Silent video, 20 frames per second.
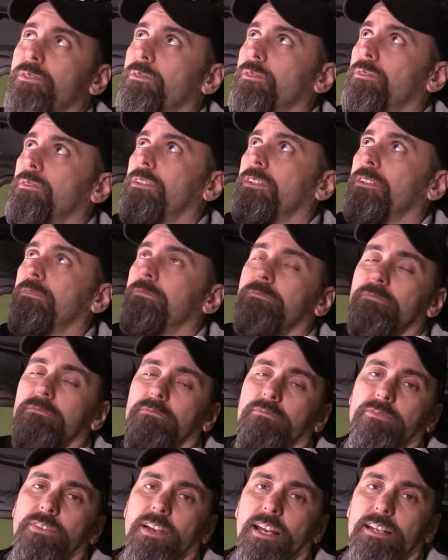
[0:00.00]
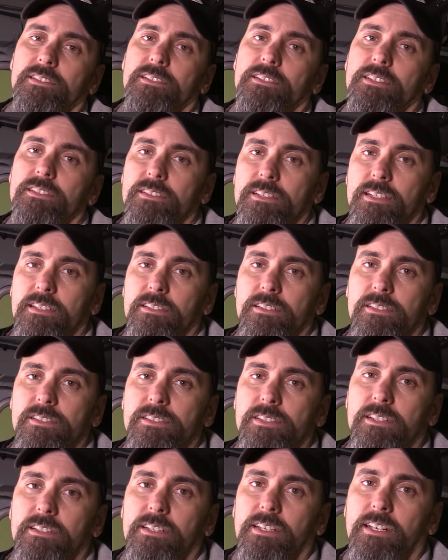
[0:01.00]
through to fasten this thing to the
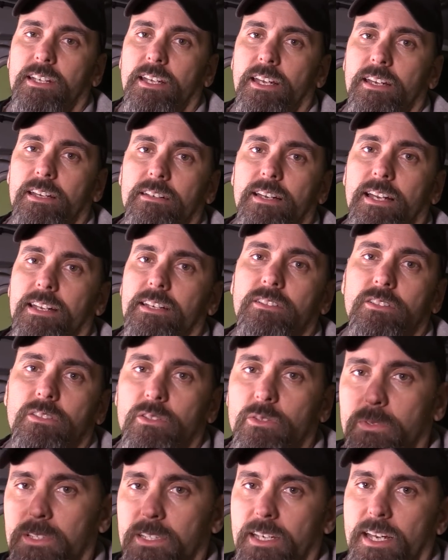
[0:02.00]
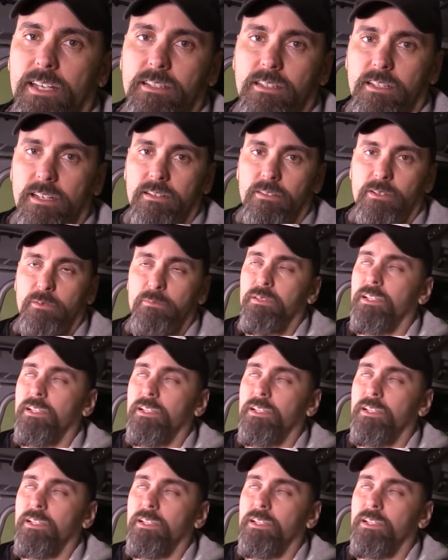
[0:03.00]
ceiling again, I can do it with the headliner in